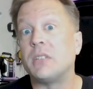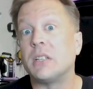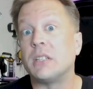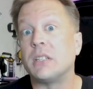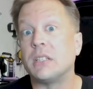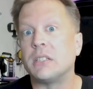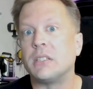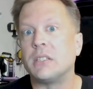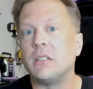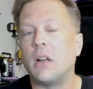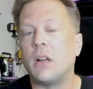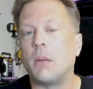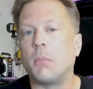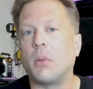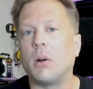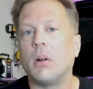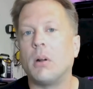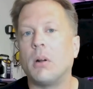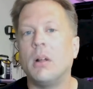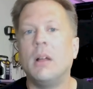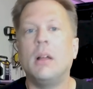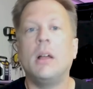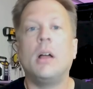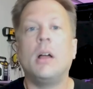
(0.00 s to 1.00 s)
at this number
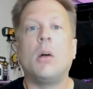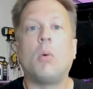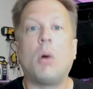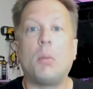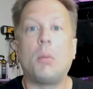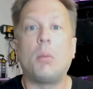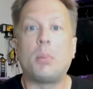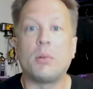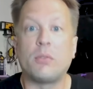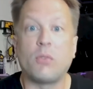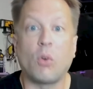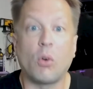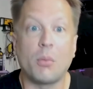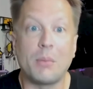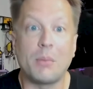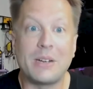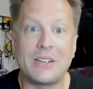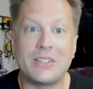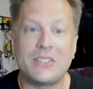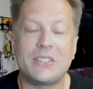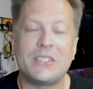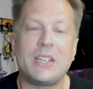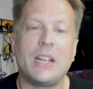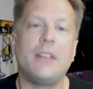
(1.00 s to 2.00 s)
while performing
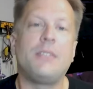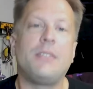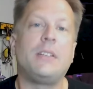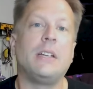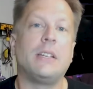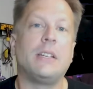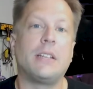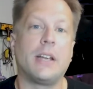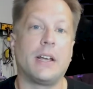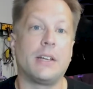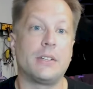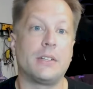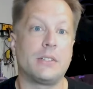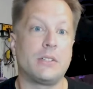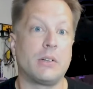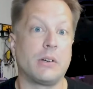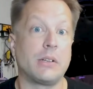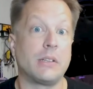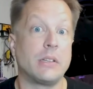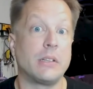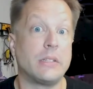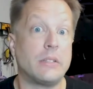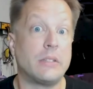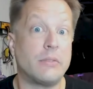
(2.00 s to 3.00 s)
safety tests
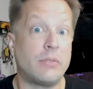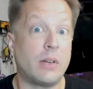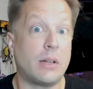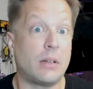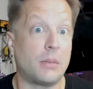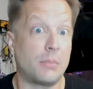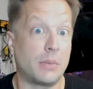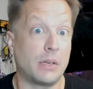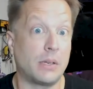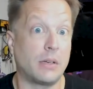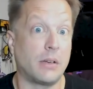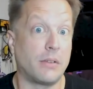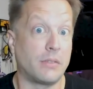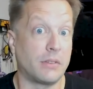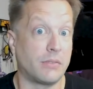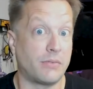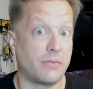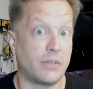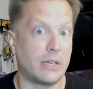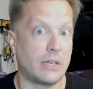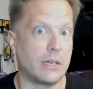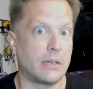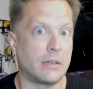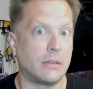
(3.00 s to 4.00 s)
during the development of the
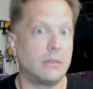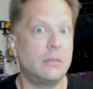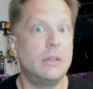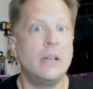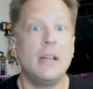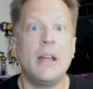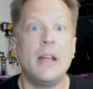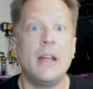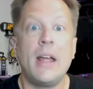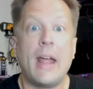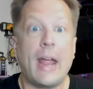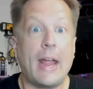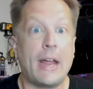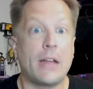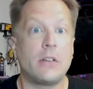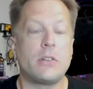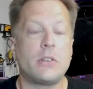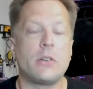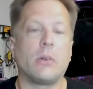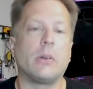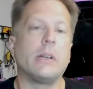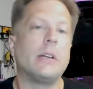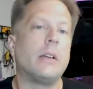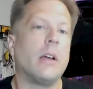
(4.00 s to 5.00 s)
vehicle and
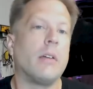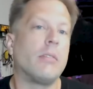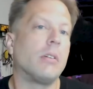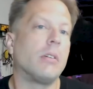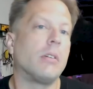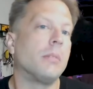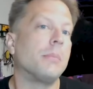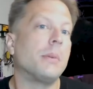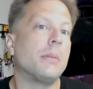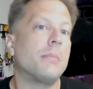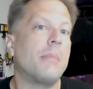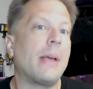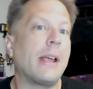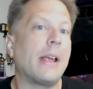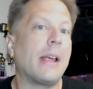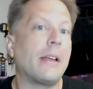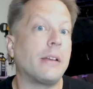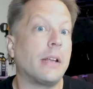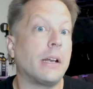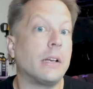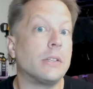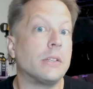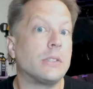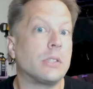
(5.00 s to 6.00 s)
during
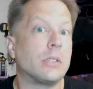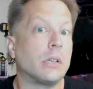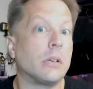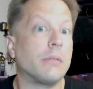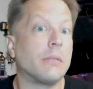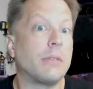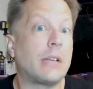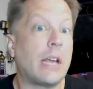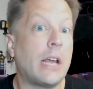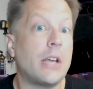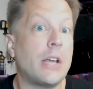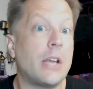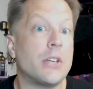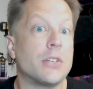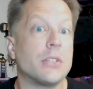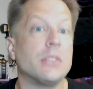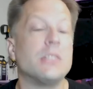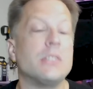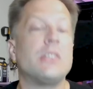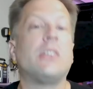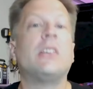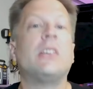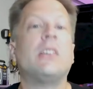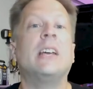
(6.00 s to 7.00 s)
government-mandated
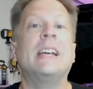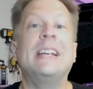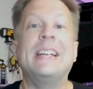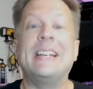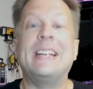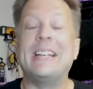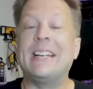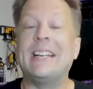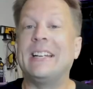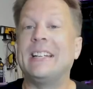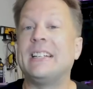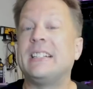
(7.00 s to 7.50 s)
certifications. It